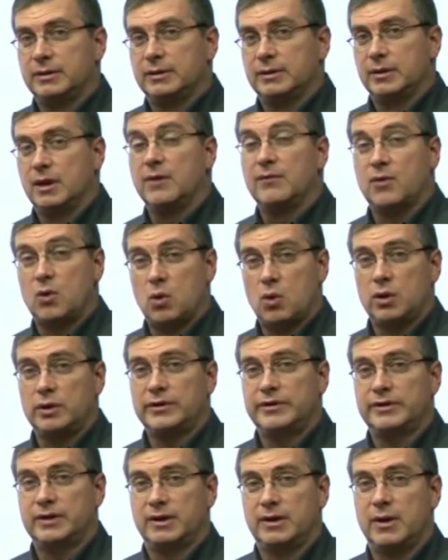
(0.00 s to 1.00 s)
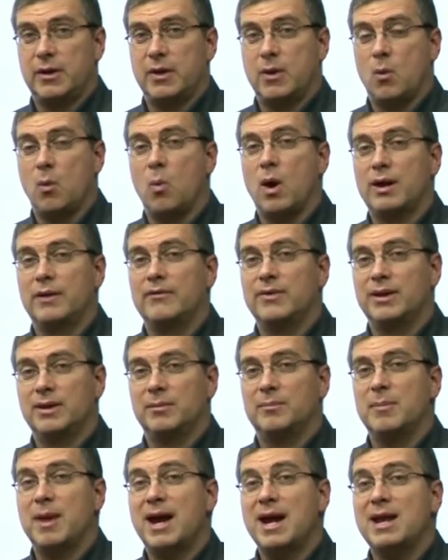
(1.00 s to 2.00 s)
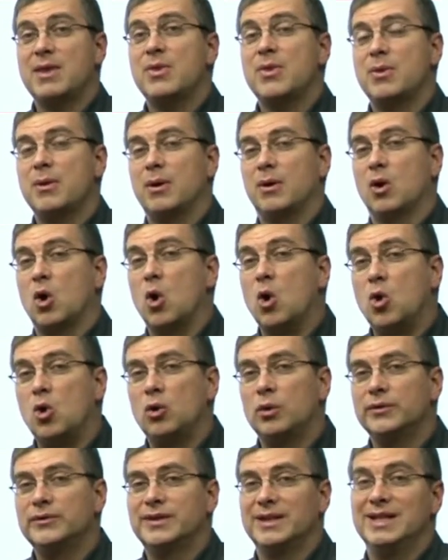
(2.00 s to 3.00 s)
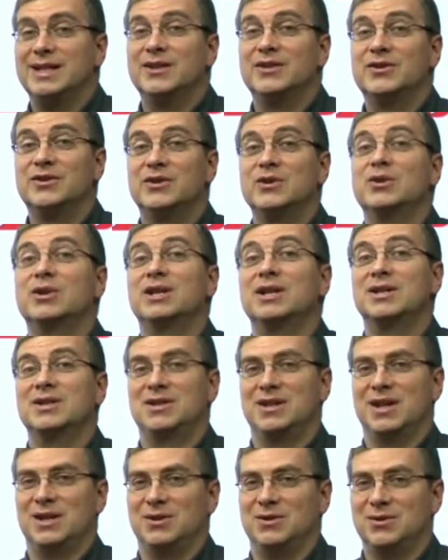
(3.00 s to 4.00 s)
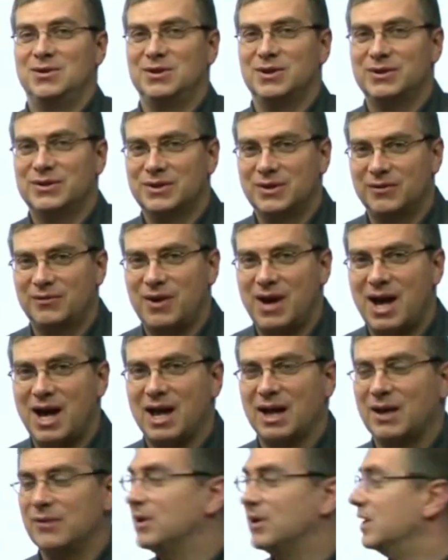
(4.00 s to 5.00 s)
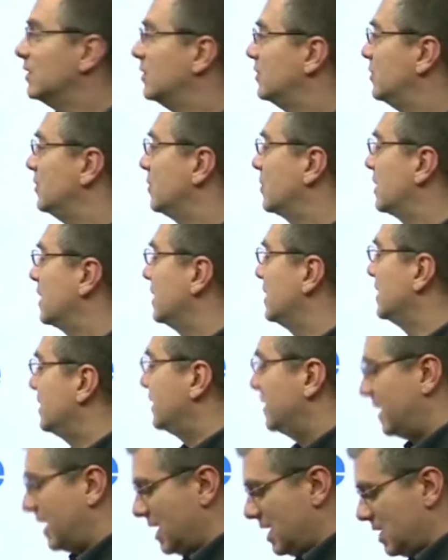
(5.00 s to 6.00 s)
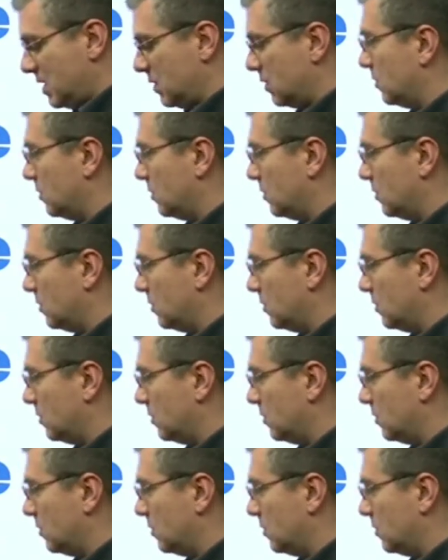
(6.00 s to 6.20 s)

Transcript: Living things, of course, means goal is to survive.